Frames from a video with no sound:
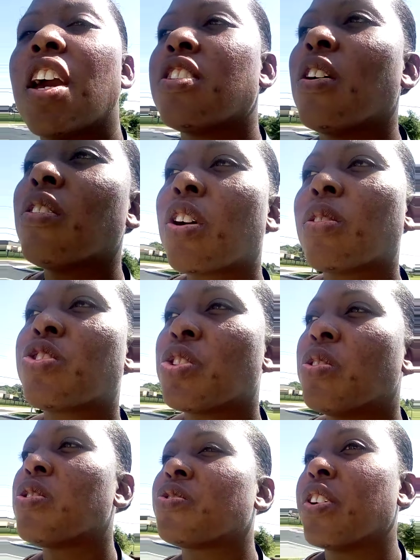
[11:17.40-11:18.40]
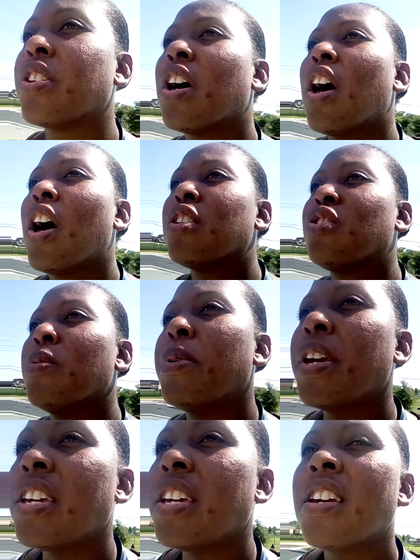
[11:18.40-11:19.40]
young girl children to
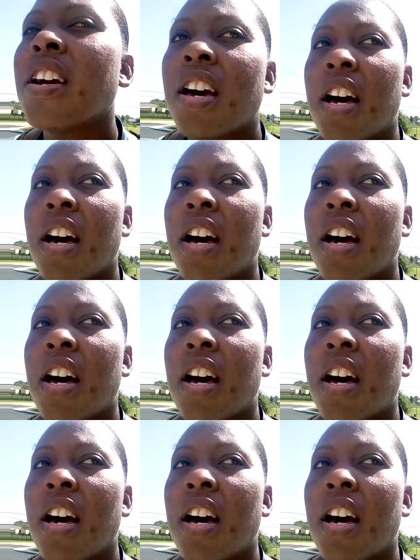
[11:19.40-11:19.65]
be